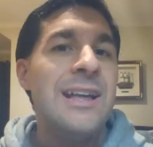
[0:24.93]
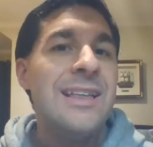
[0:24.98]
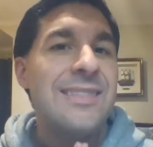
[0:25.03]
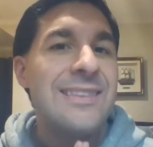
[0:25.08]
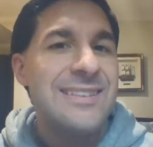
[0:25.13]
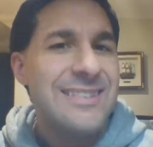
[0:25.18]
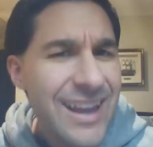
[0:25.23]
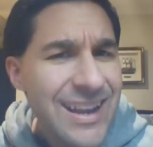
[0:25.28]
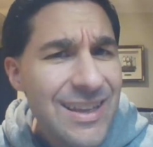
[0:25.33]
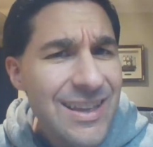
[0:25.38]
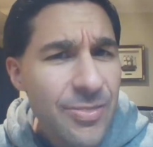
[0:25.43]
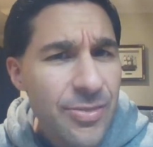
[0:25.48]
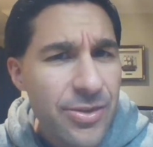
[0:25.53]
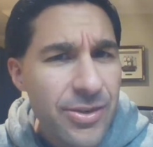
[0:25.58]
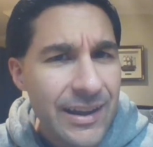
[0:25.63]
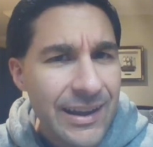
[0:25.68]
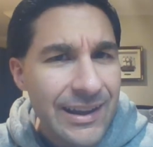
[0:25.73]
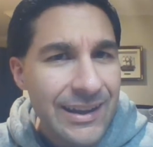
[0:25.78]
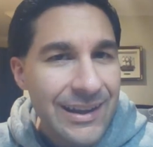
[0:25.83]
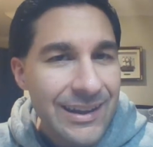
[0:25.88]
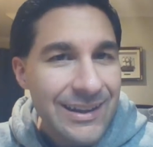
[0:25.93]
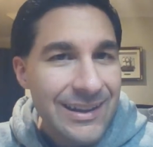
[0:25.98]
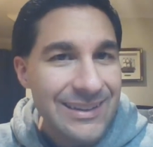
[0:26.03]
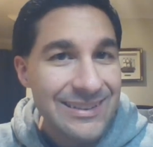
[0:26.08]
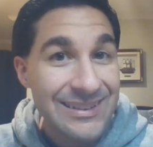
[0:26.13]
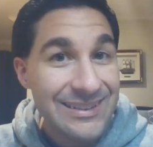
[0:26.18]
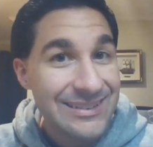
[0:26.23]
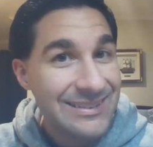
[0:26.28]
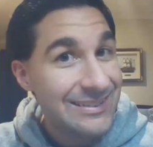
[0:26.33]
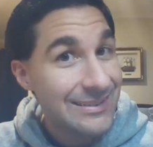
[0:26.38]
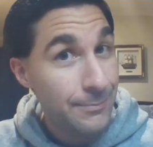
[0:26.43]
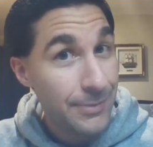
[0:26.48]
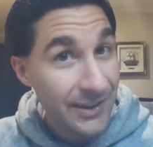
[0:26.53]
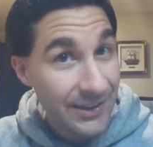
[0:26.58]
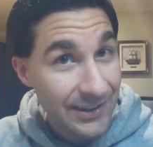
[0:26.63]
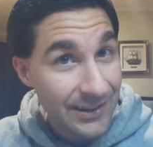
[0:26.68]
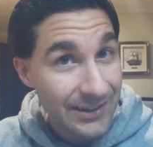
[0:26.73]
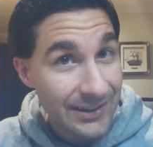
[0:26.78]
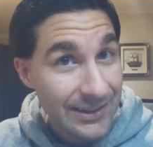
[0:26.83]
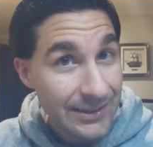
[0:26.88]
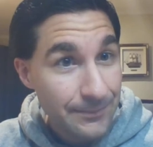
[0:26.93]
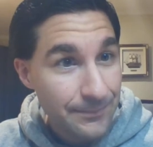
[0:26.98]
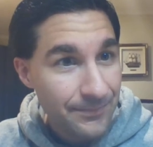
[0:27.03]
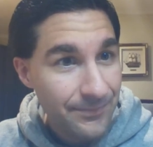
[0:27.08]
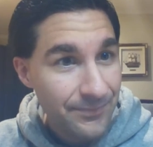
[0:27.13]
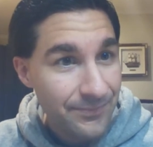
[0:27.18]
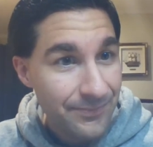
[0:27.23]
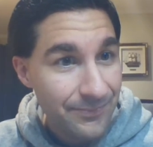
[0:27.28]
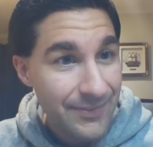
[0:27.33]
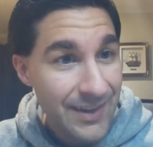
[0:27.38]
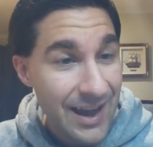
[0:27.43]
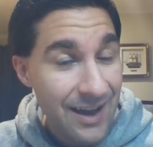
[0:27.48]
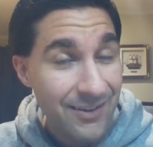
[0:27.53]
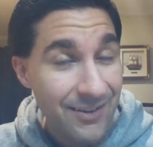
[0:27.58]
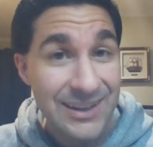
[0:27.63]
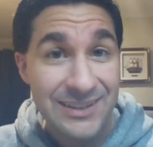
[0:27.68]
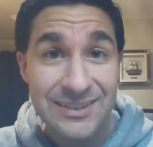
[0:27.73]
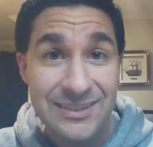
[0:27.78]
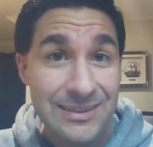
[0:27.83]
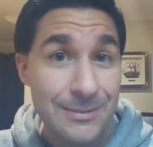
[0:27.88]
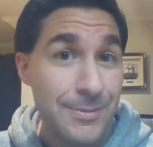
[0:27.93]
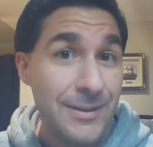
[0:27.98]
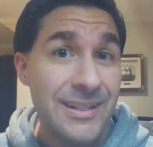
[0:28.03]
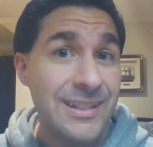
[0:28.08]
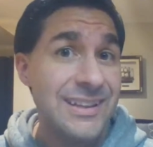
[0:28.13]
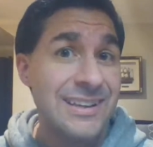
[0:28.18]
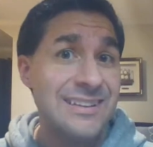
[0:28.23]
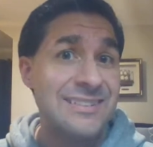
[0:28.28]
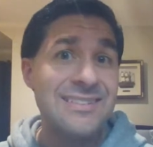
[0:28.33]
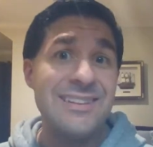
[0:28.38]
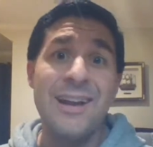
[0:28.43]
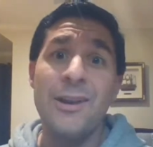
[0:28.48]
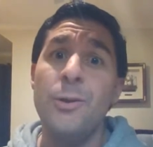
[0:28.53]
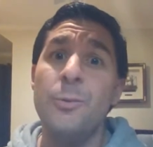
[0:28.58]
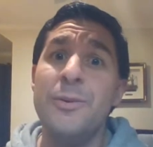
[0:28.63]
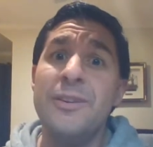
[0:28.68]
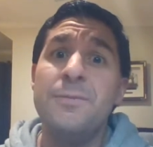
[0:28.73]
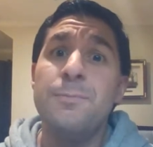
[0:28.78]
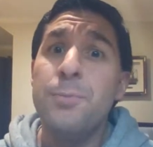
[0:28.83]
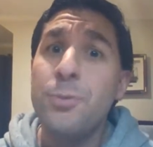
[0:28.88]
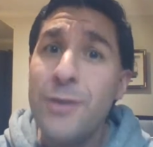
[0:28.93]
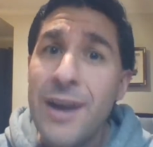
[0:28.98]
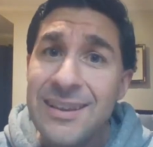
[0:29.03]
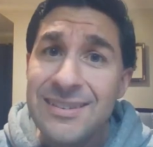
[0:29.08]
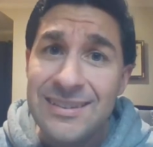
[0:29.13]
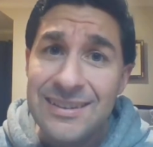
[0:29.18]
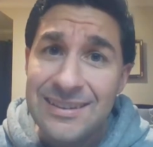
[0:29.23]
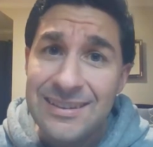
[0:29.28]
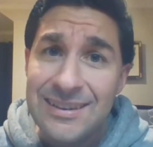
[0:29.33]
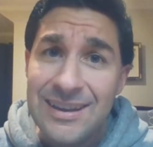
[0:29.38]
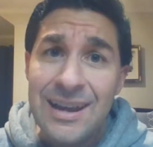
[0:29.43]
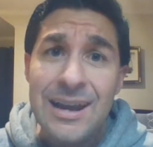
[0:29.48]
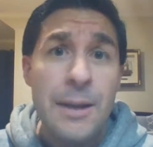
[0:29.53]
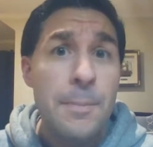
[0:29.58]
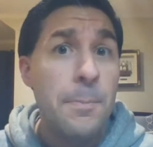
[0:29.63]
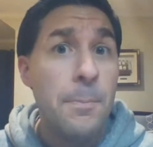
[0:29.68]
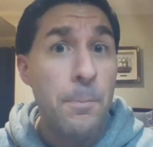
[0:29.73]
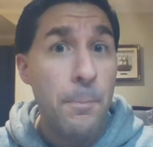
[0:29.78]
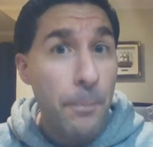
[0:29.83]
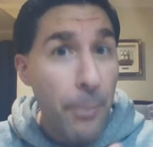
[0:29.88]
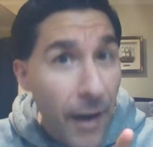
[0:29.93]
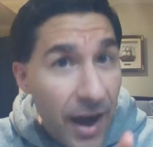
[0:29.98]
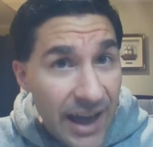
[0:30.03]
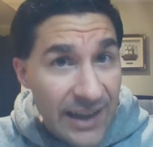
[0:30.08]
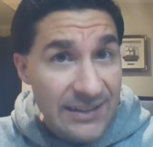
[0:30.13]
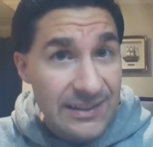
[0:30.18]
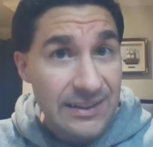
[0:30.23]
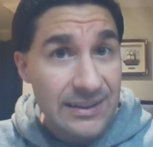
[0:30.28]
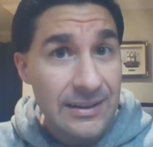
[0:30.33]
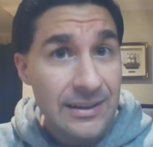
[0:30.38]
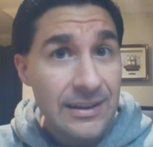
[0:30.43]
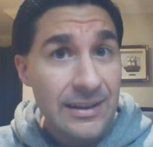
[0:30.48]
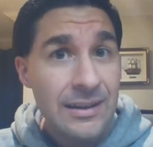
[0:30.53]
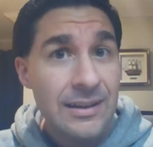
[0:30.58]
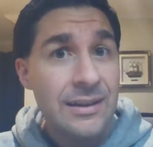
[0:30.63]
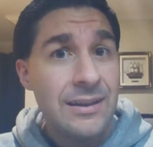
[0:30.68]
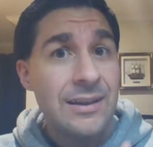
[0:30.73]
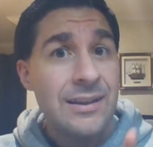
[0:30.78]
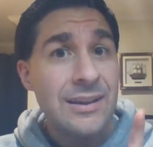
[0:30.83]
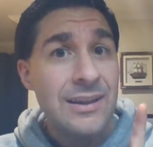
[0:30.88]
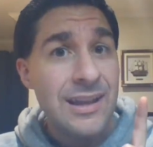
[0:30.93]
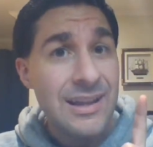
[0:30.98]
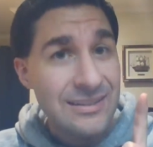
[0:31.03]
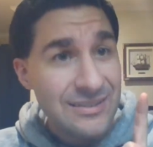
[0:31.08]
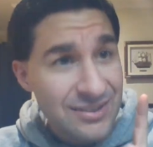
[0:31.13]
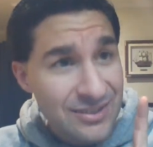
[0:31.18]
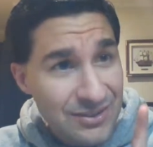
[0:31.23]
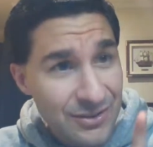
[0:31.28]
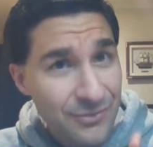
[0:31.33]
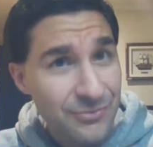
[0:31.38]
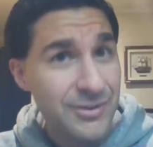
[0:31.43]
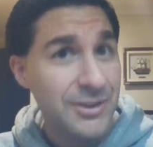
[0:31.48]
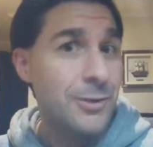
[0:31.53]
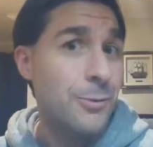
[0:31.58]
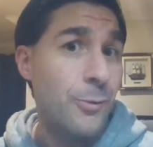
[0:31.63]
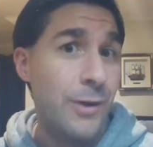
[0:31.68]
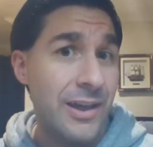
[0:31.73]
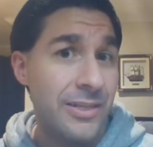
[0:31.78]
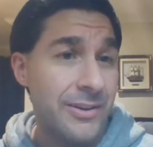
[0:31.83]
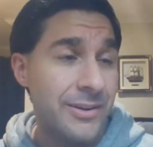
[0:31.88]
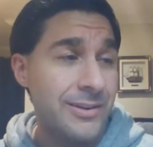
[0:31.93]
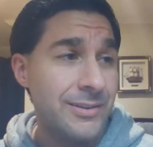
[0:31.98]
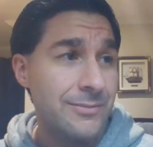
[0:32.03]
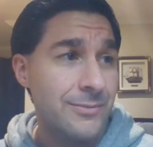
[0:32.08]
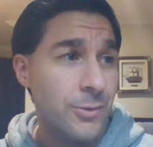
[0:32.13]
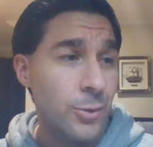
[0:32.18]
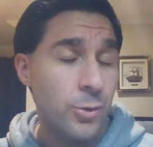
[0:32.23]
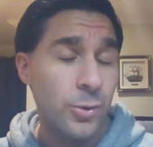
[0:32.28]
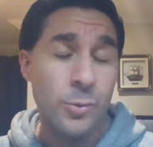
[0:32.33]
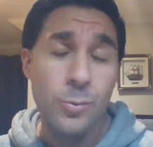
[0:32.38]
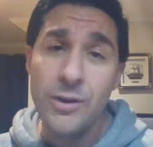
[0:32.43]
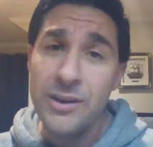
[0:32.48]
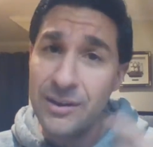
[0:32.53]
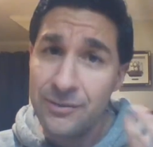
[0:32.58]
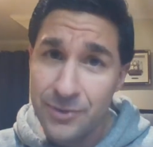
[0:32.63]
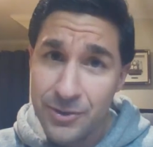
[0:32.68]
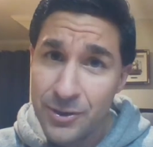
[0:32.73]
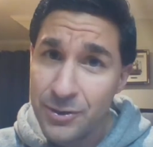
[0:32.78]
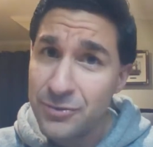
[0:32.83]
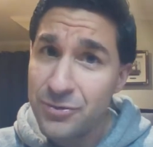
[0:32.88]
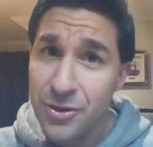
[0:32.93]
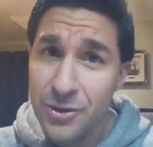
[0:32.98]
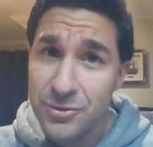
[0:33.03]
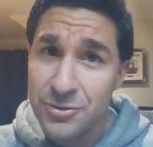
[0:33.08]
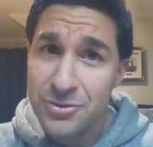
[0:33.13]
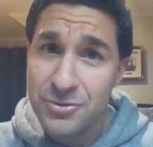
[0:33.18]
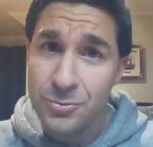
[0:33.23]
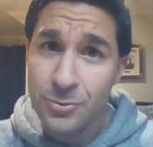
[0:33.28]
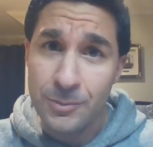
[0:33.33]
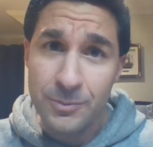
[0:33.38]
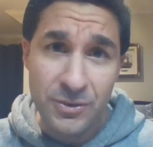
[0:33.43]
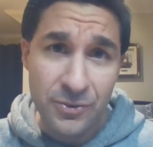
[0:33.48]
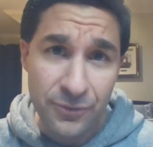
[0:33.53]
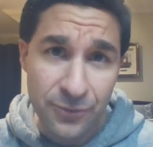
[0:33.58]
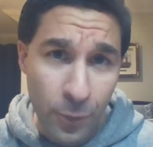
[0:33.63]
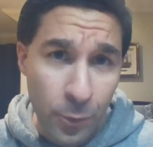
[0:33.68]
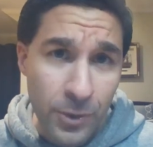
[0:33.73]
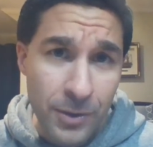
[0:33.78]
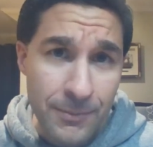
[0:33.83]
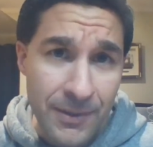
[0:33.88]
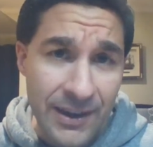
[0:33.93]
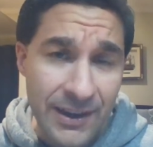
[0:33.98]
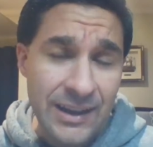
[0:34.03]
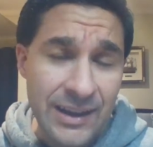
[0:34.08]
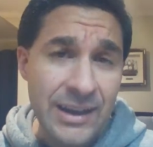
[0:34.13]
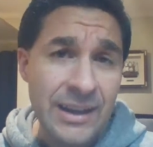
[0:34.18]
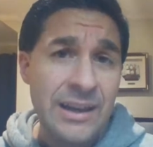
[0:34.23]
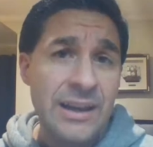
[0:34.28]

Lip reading: The second thing is instability. Now, instability is not always present, but in severe weather, or whenever there's thunderstorms forming,